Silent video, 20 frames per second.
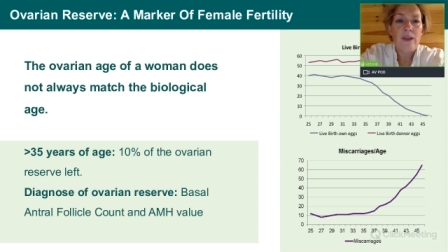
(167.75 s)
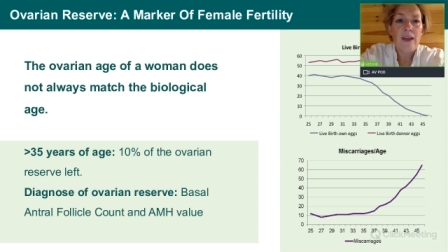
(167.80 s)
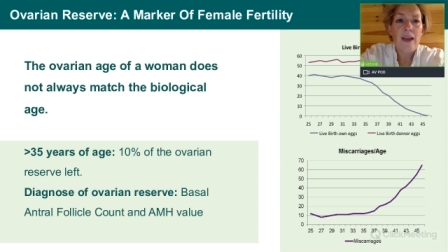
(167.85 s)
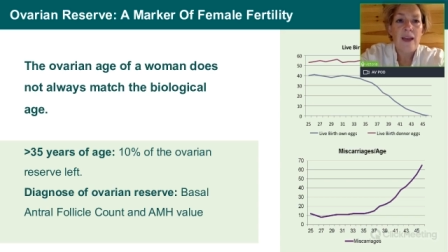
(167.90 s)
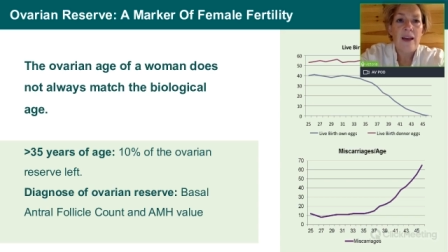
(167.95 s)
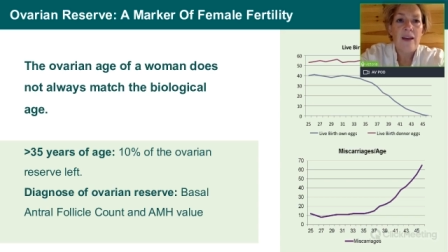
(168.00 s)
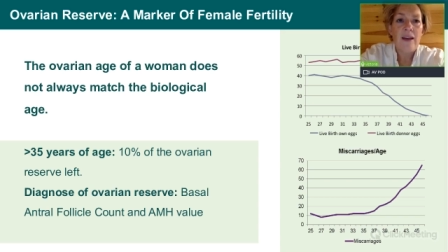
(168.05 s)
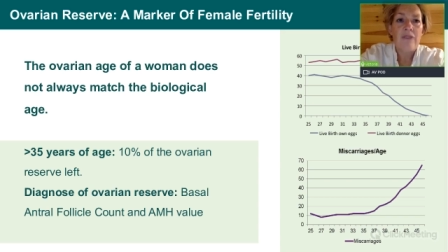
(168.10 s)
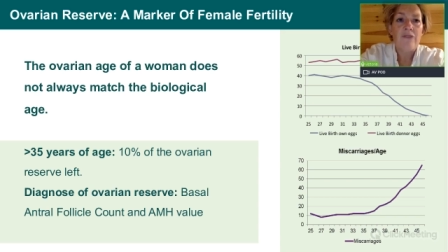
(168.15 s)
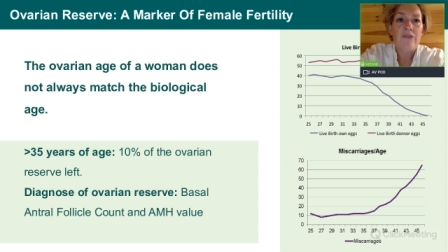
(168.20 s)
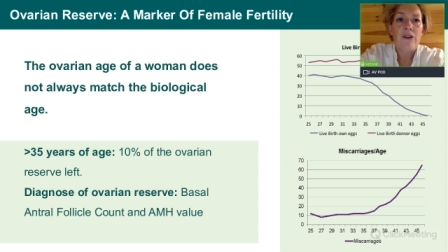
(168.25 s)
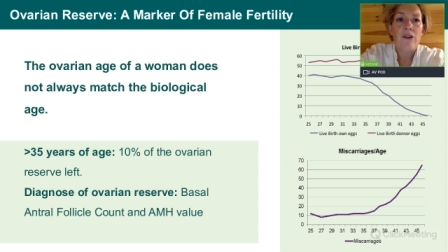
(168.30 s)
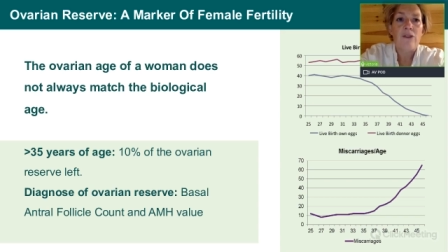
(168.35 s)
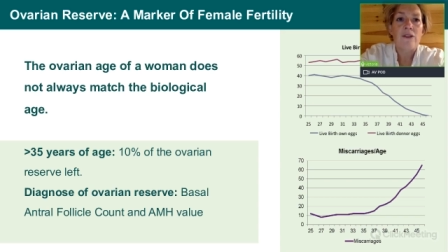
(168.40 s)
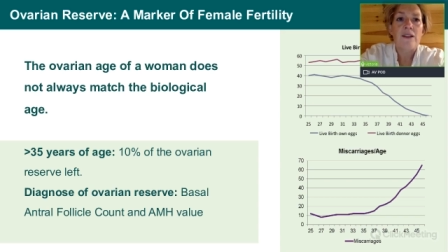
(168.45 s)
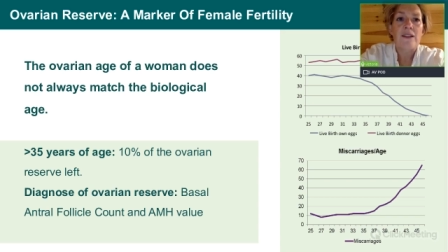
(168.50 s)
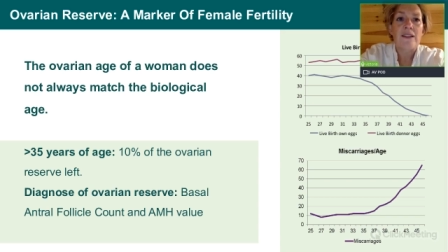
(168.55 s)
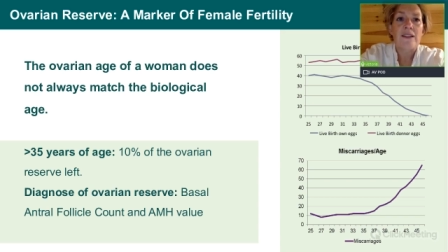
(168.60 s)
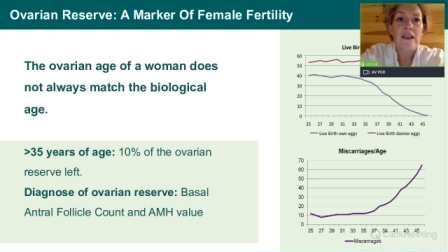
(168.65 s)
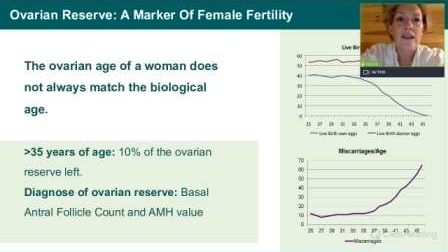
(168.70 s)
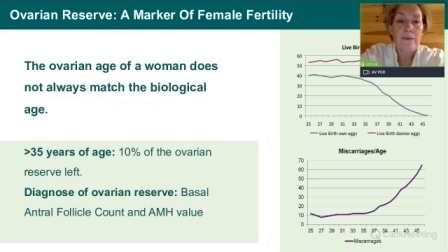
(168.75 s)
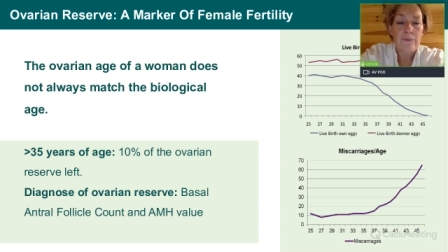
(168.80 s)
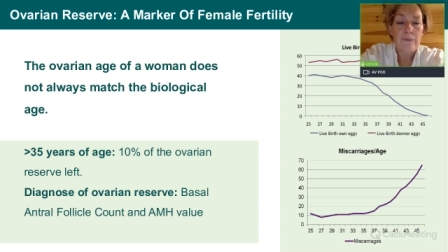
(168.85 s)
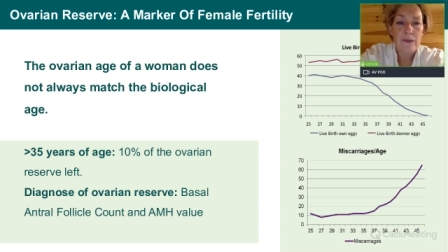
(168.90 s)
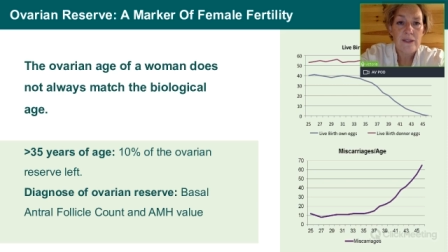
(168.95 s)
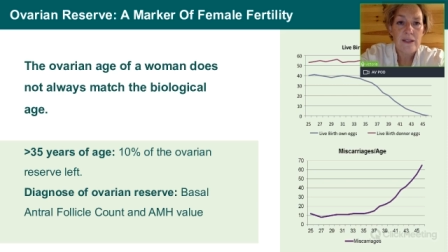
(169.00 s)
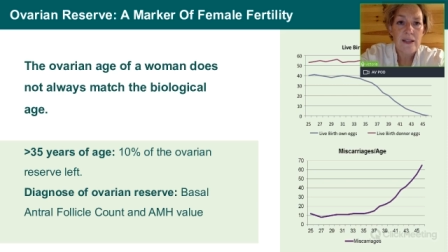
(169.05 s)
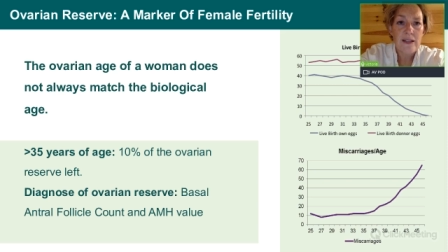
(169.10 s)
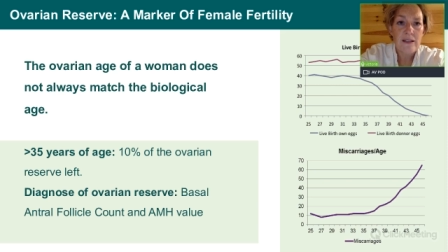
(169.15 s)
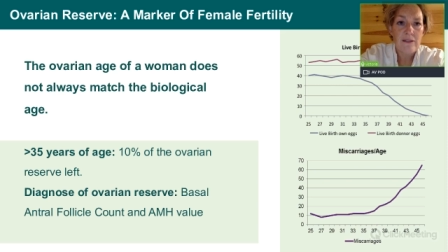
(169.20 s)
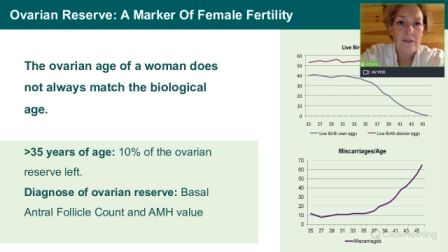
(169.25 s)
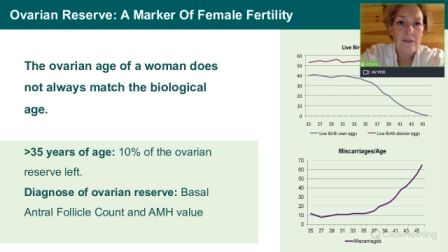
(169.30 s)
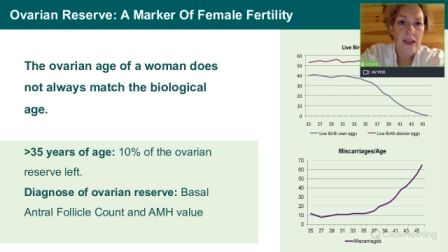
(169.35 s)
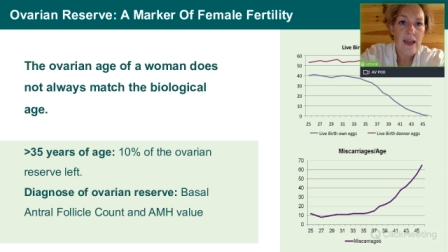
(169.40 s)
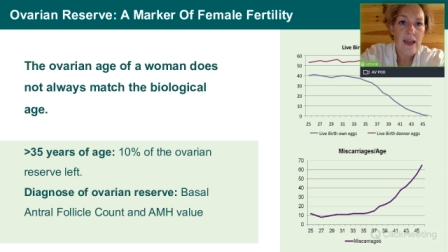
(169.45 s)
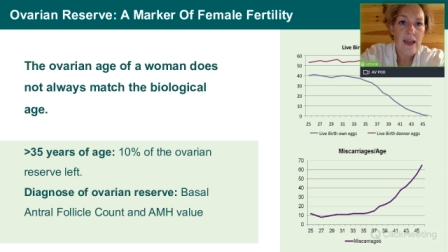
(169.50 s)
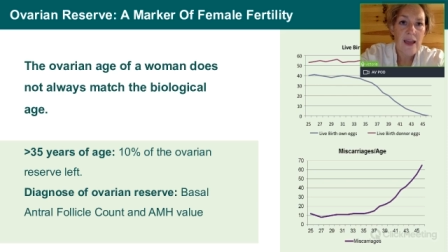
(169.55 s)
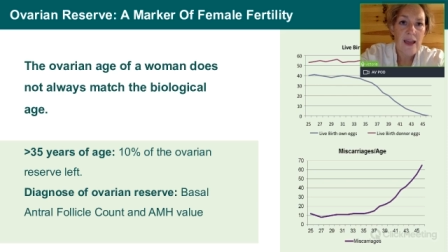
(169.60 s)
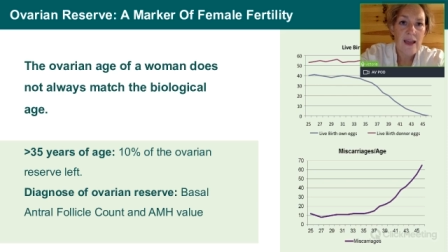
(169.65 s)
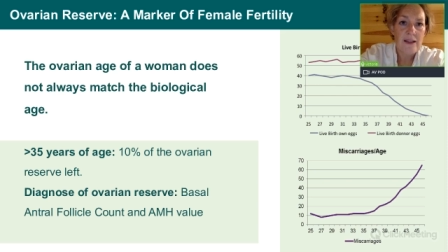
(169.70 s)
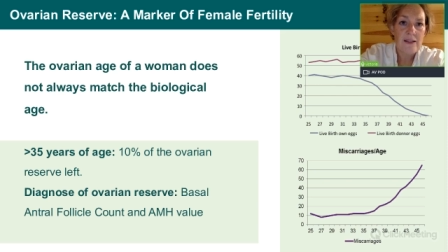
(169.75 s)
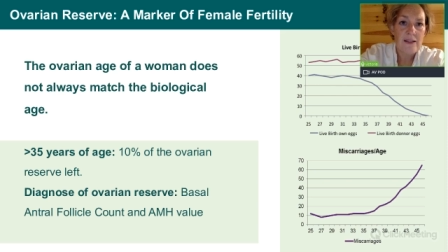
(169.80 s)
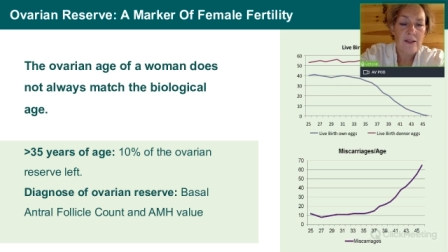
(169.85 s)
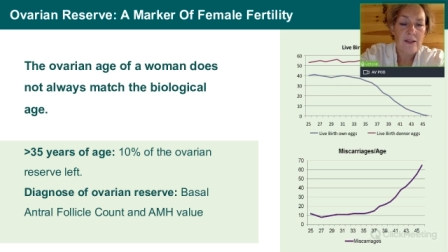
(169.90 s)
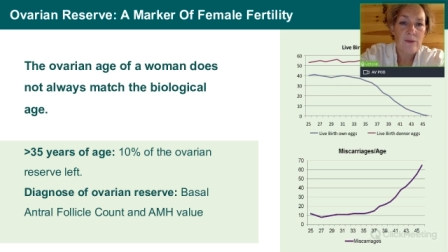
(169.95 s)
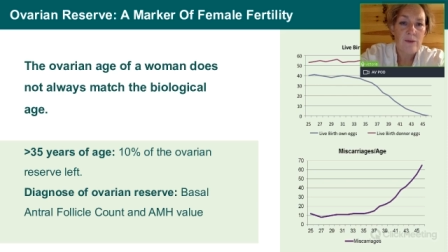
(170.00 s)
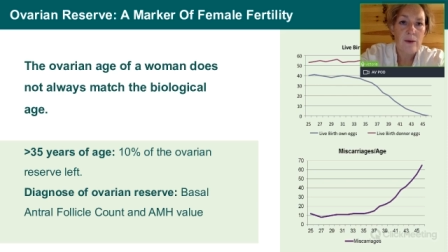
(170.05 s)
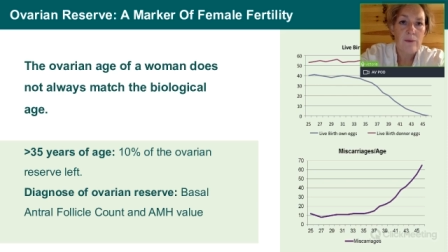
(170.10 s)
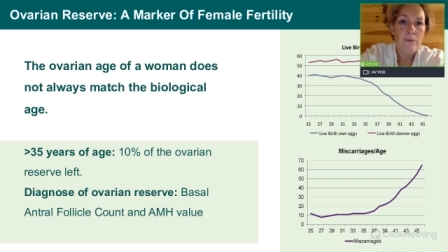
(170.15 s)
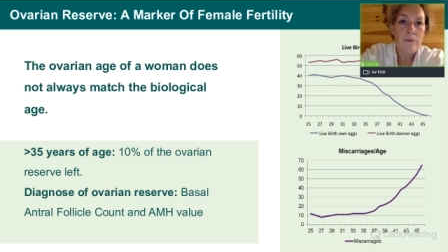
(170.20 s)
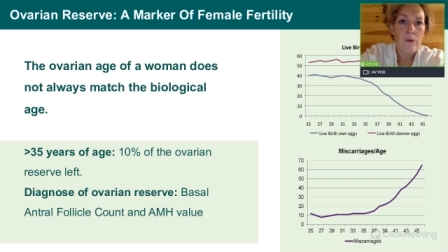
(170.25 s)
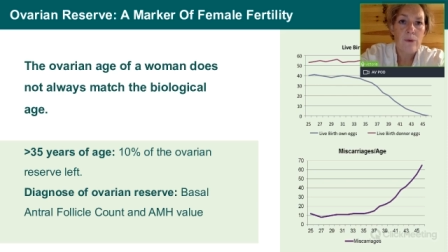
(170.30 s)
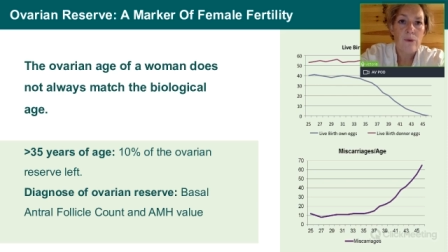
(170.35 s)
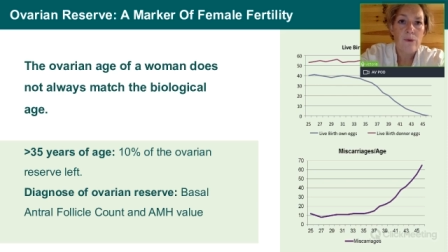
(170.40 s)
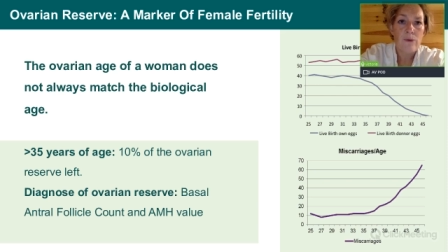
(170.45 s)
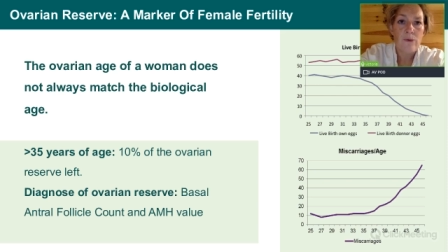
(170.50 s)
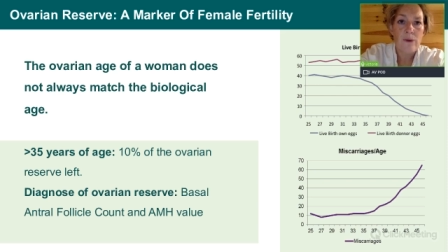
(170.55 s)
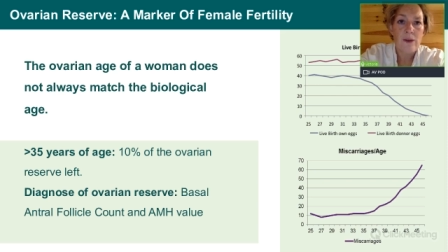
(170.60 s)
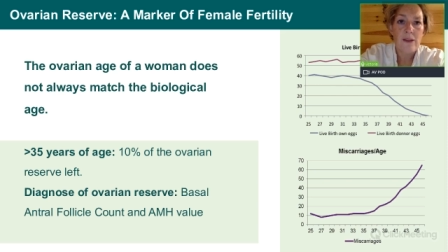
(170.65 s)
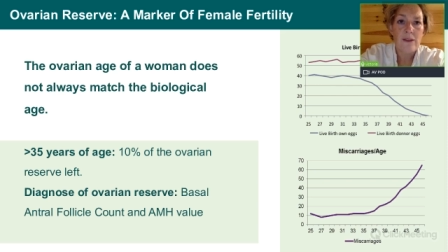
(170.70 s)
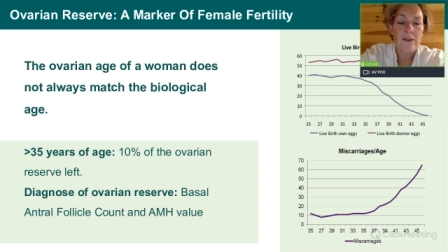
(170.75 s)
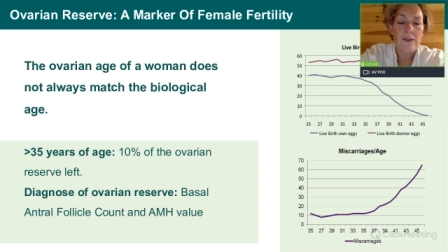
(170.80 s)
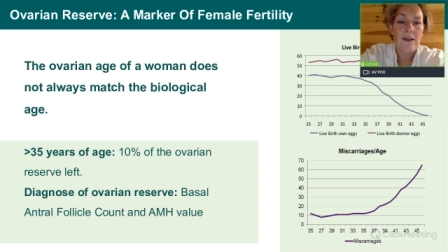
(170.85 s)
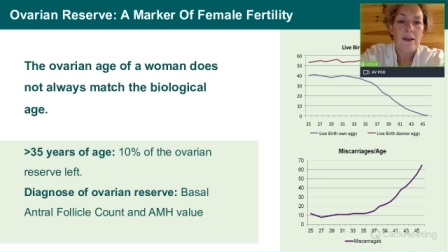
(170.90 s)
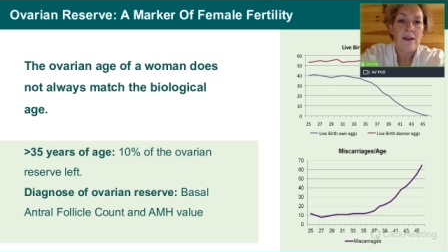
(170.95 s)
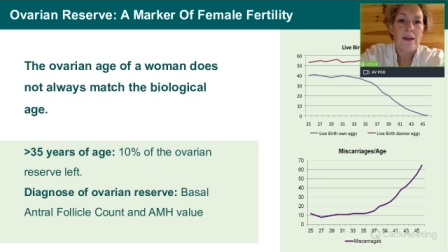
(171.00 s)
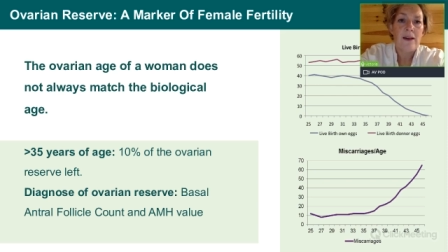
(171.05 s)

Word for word: we have only ten percent of the eggs that we're born with,